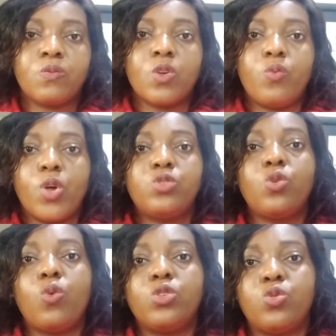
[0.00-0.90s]
We also
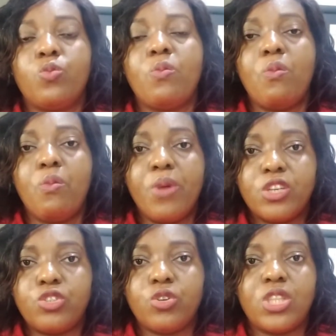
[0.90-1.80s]
want to make
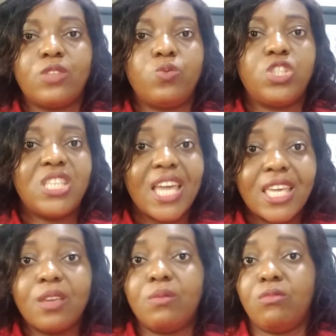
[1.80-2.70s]
sure that we
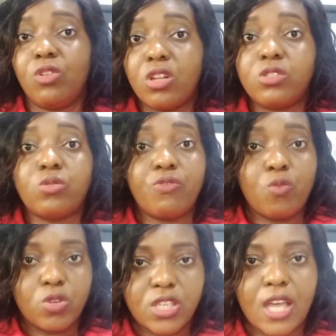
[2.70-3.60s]
take lots of
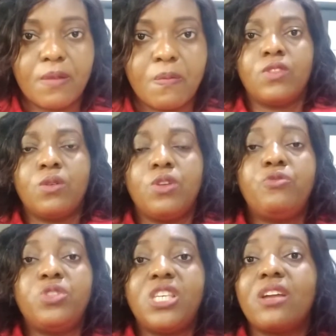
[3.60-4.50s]
water. If
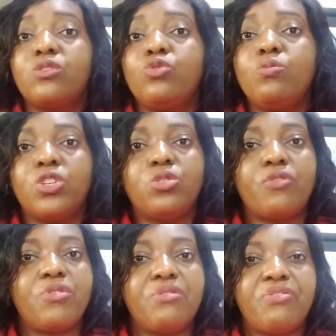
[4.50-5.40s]
we take too much
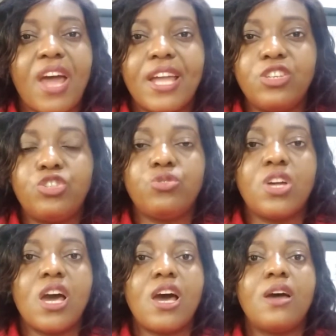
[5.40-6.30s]
of refined
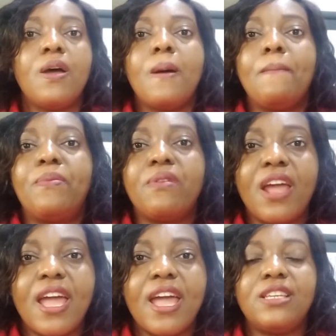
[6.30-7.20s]
sugar,
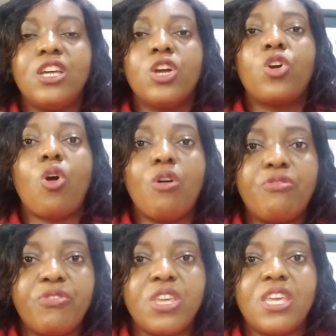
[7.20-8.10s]
bread,
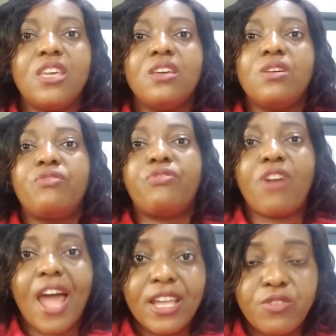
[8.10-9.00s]
coffee,
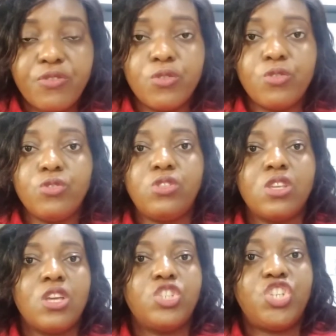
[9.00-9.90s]
fried
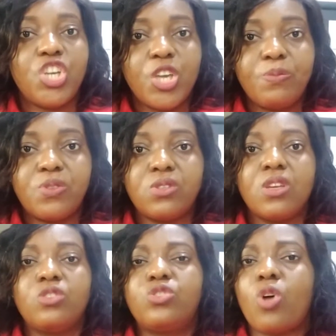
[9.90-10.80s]
foods, chips,
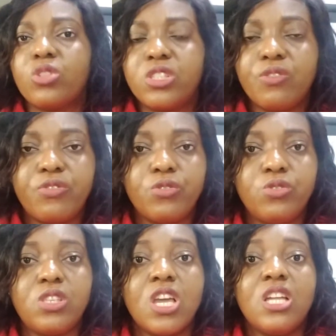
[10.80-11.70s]
salty
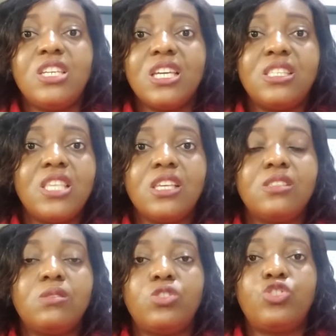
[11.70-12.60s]
foods, these
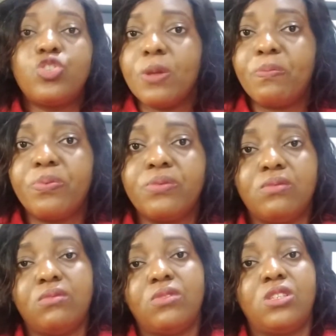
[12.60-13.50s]
things strip
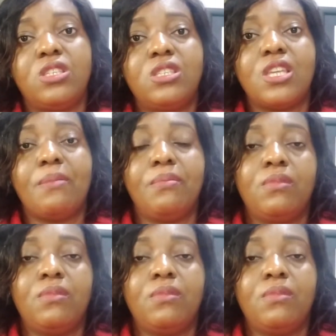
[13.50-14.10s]
the system,